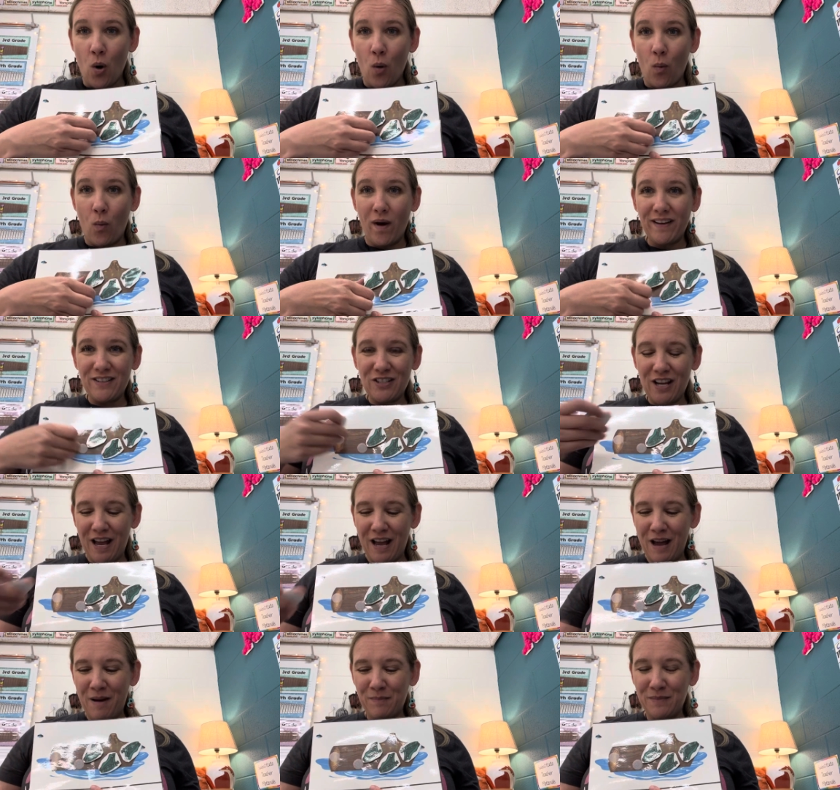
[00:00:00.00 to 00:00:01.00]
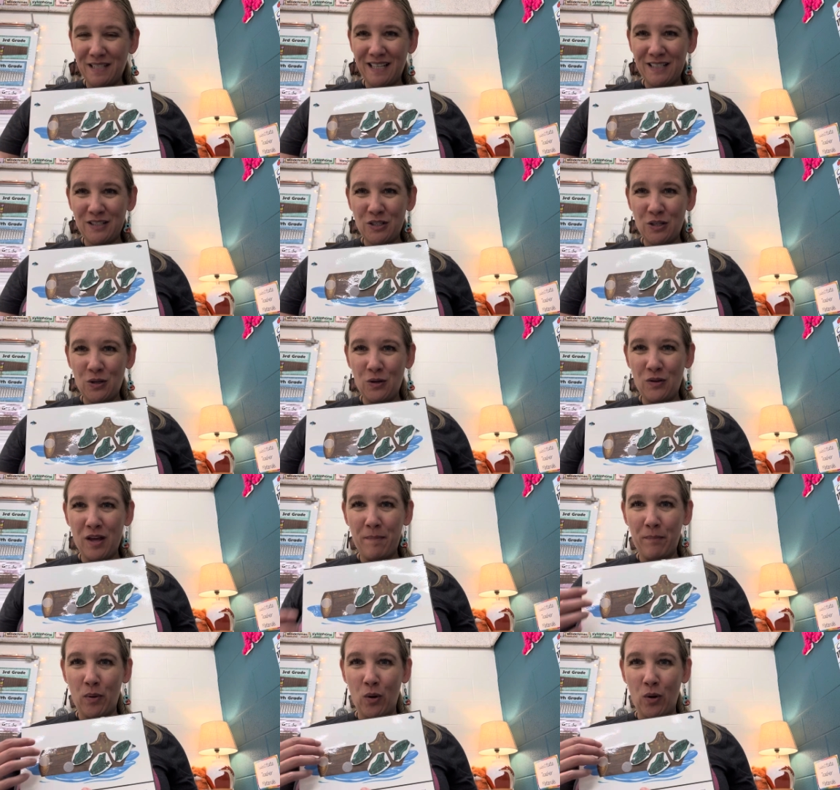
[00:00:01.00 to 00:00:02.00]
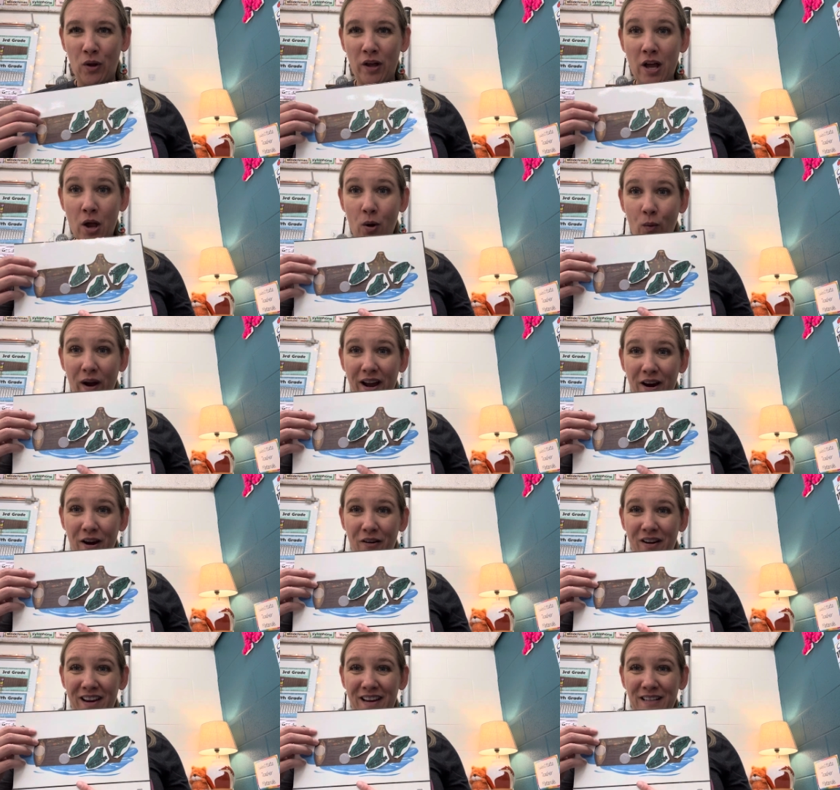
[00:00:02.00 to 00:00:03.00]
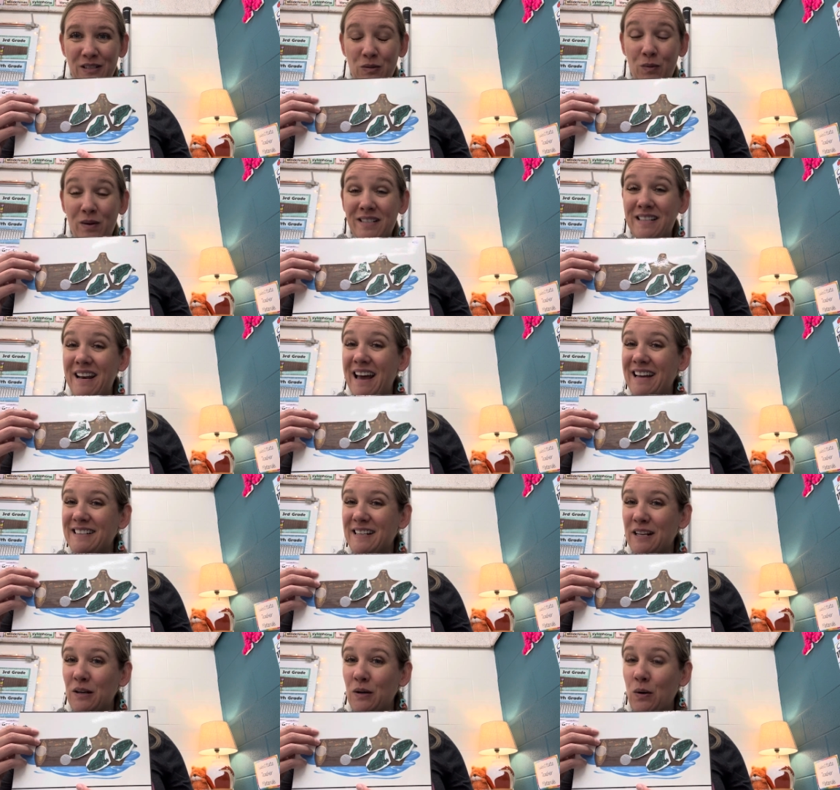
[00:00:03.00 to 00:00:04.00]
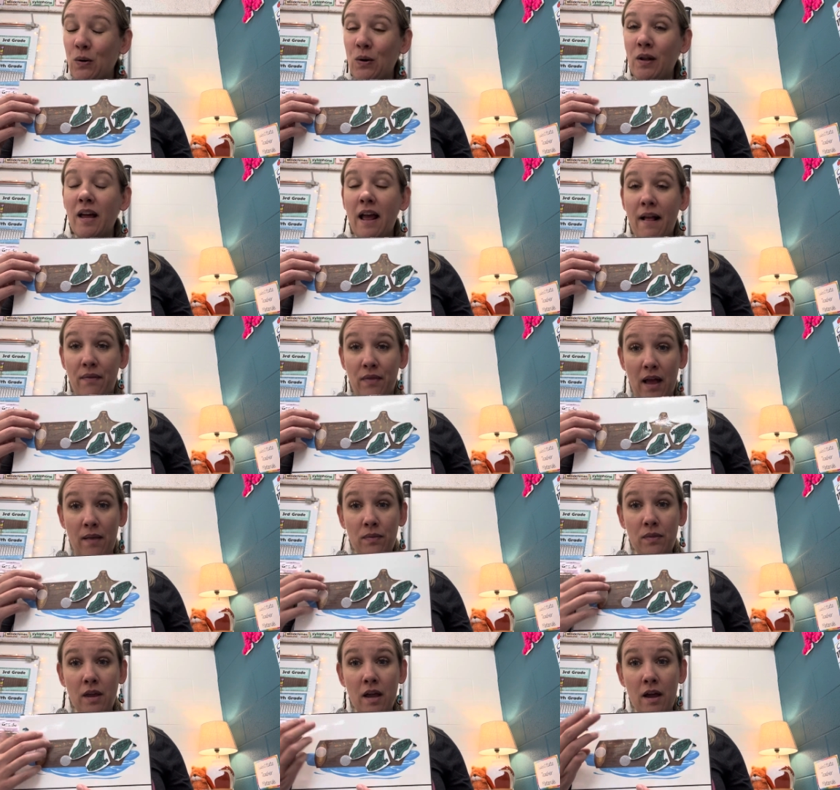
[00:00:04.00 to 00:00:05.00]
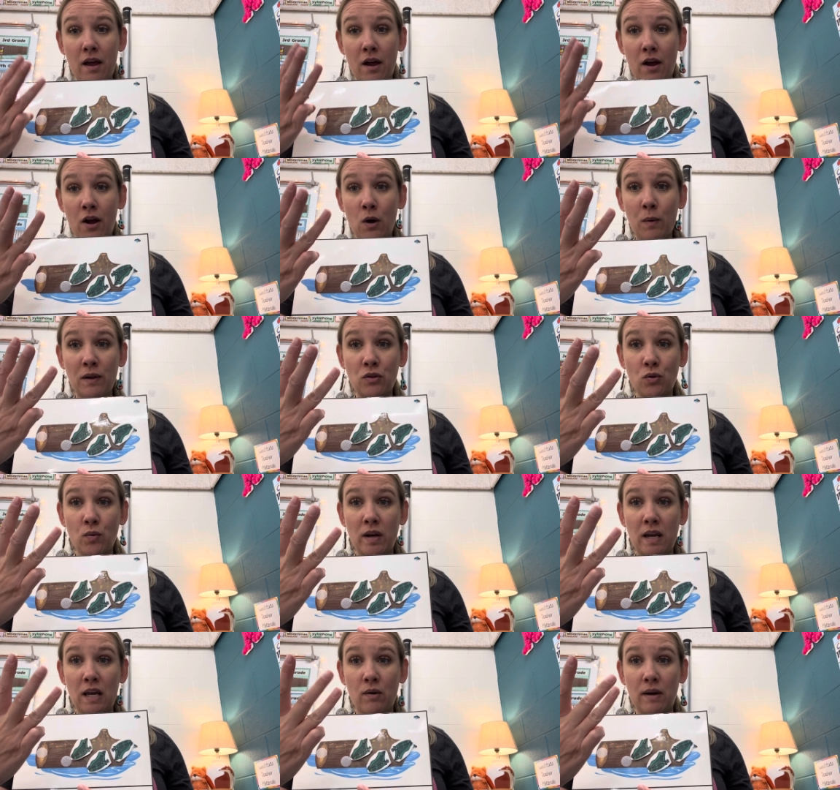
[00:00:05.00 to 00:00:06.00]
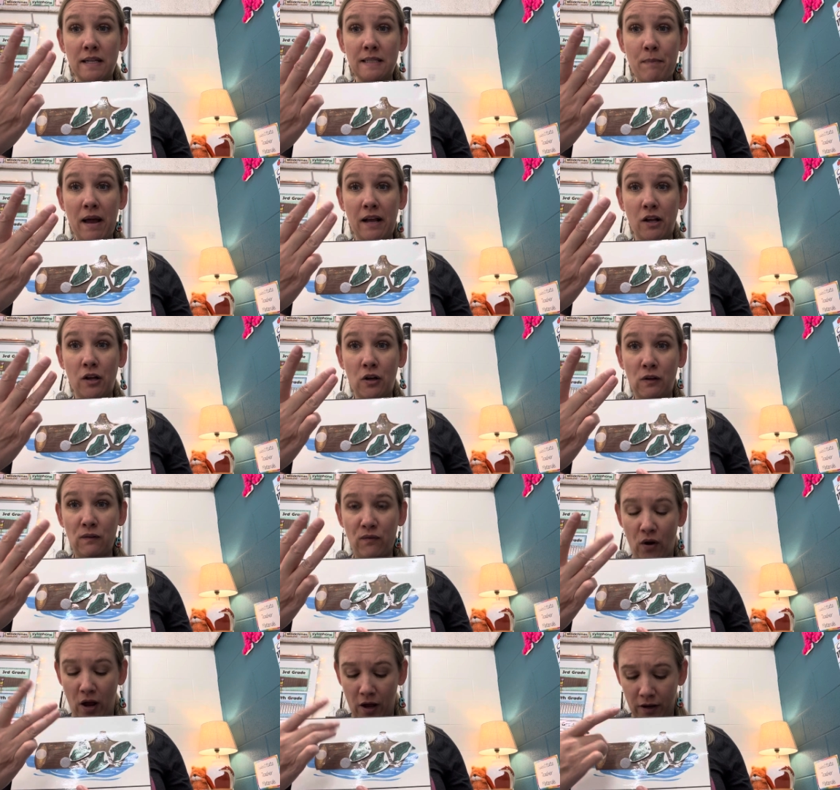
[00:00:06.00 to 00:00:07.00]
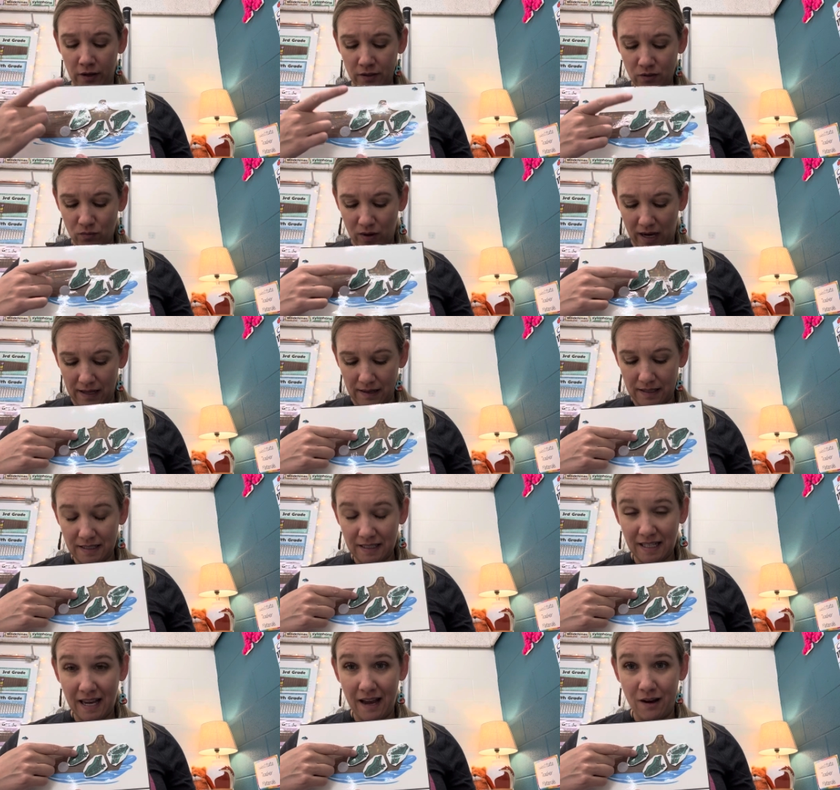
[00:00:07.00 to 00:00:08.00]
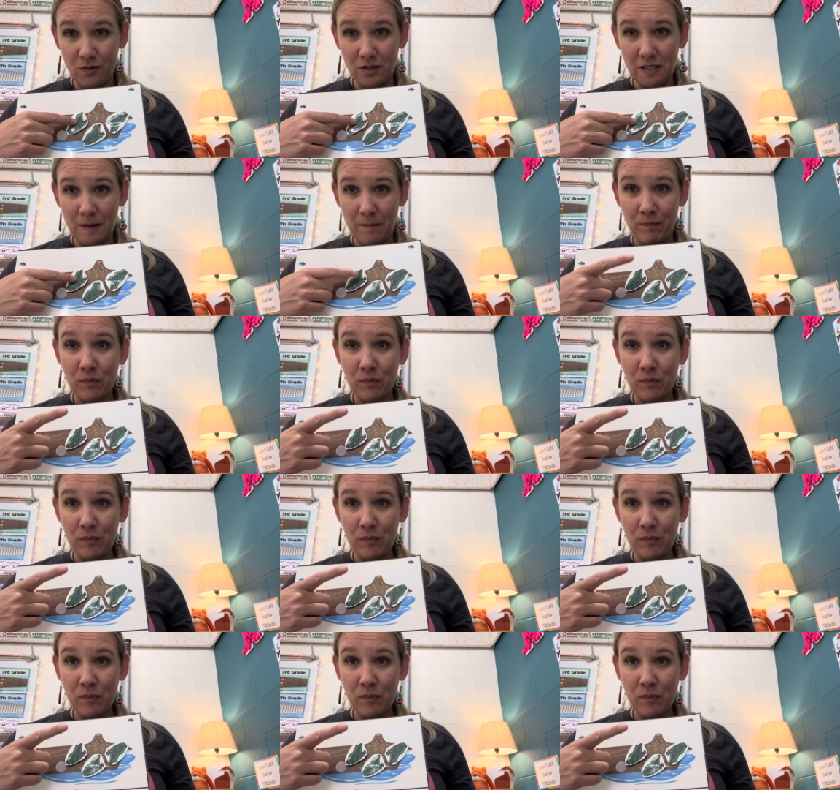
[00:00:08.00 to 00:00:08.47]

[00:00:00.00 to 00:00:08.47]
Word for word: One jumped into the pool where it was nice and cool. Then there were three green speckled frogs. Ready? Let's count.